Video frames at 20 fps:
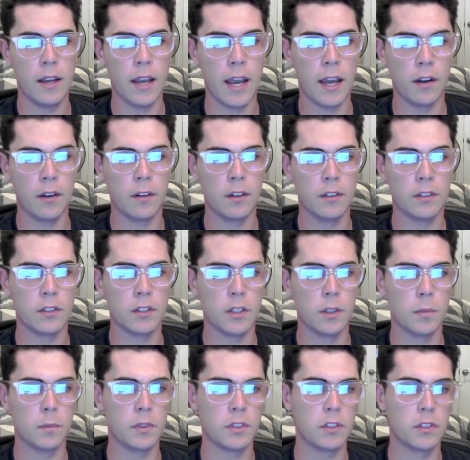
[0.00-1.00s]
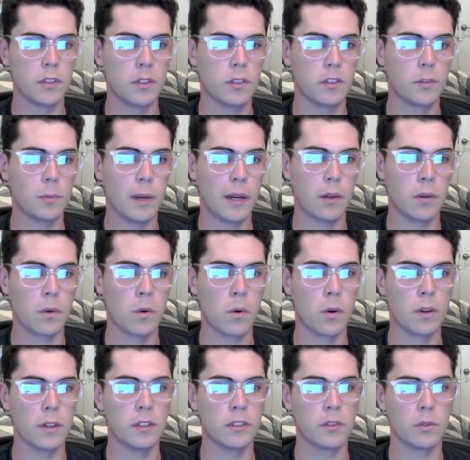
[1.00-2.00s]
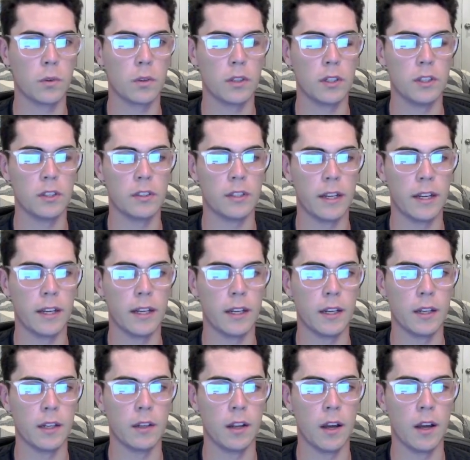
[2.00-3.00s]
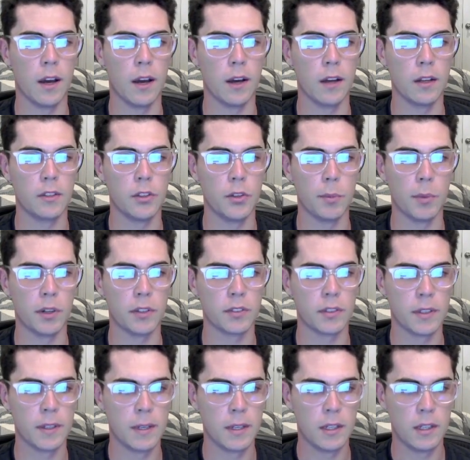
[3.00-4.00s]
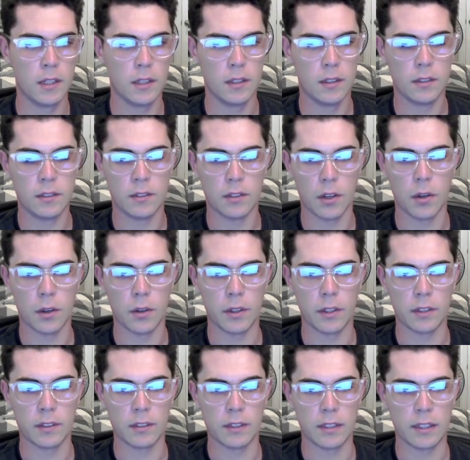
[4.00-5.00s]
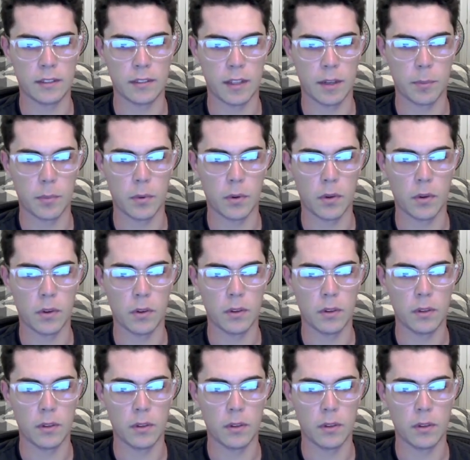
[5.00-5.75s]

aneurysms, spinal cord disorders, and tumors. So here's an example